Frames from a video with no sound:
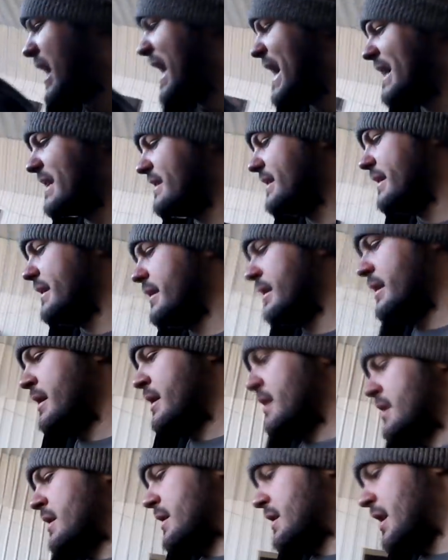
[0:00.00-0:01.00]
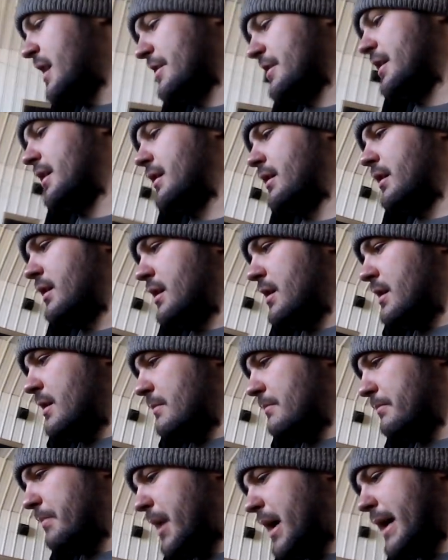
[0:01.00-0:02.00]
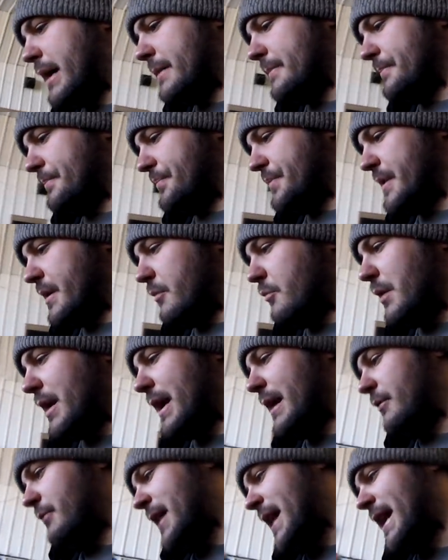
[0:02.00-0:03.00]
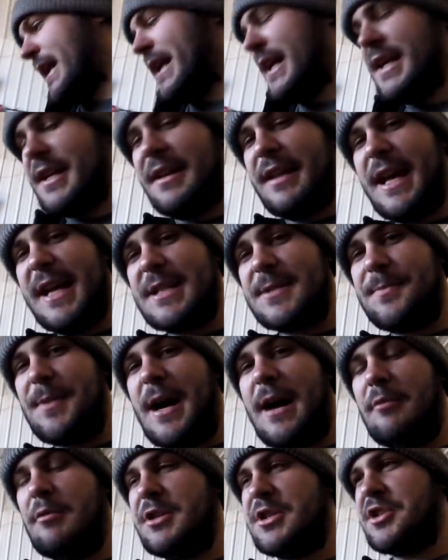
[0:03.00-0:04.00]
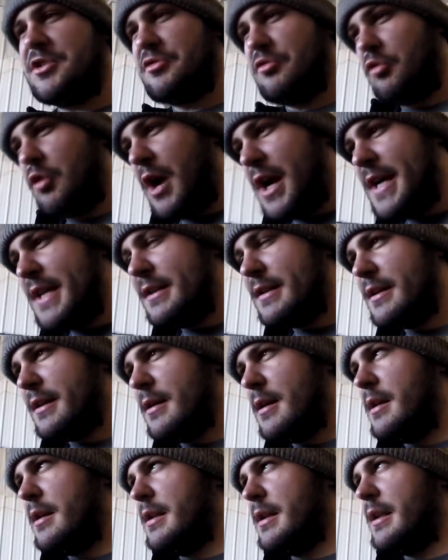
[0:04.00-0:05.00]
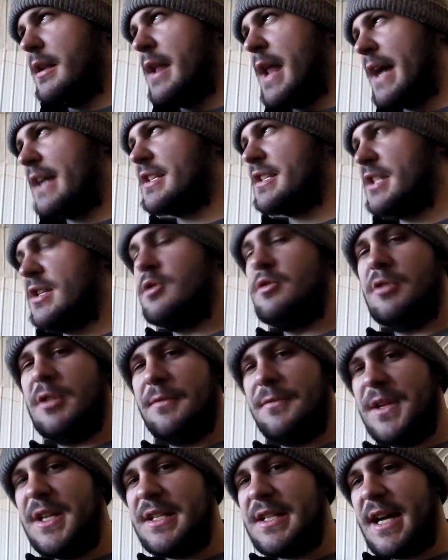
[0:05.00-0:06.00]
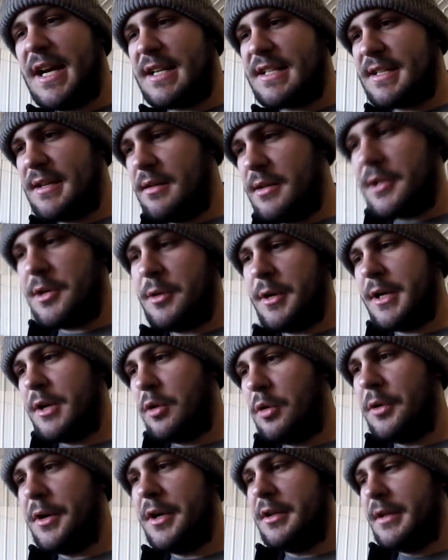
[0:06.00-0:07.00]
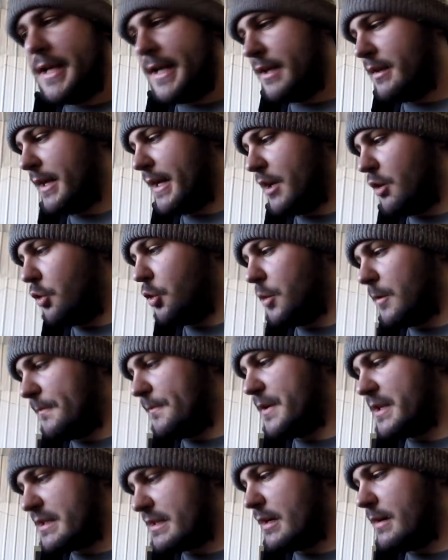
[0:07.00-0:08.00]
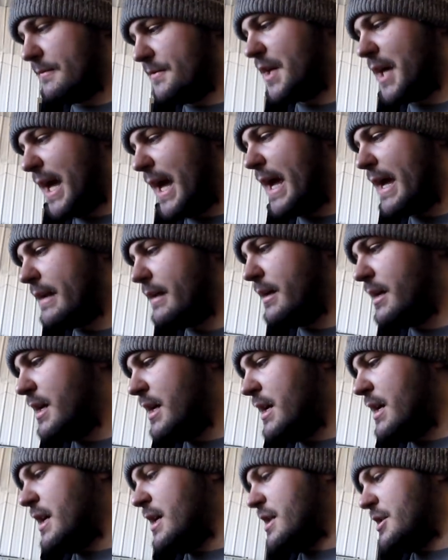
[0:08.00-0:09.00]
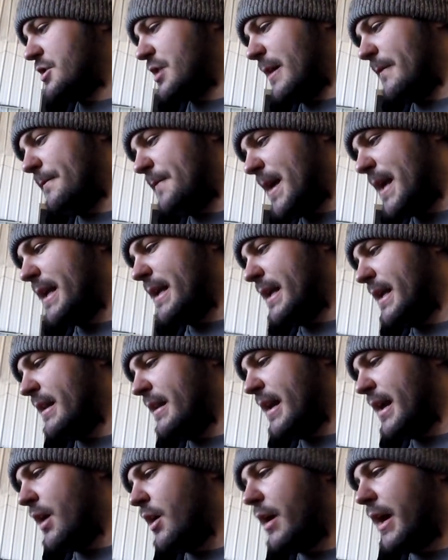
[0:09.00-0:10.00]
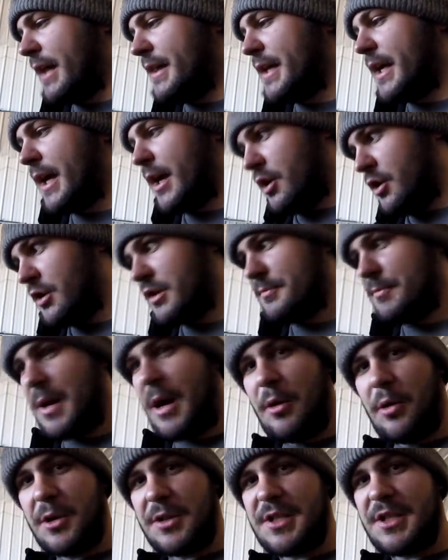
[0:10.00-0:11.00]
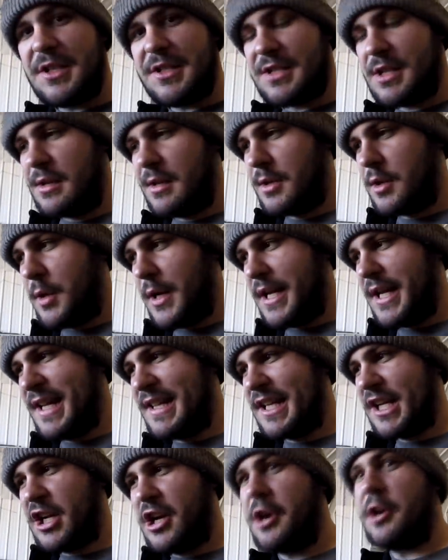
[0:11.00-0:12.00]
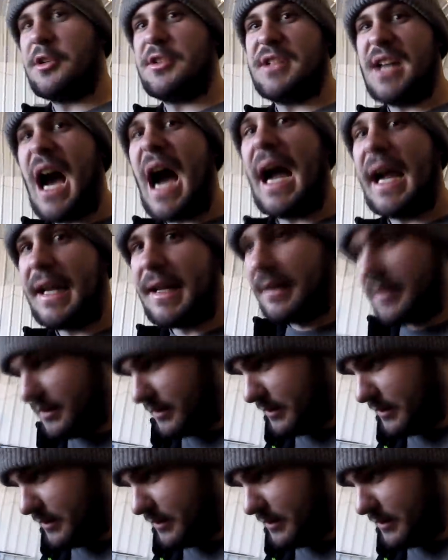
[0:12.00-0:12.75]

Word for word: acted, nothing. But when I ran it into that spot, which is right next to the V TEC solenoid oiling like orifice of the head, so I fed it in there, and then I hooked power to the solenoid and the car died.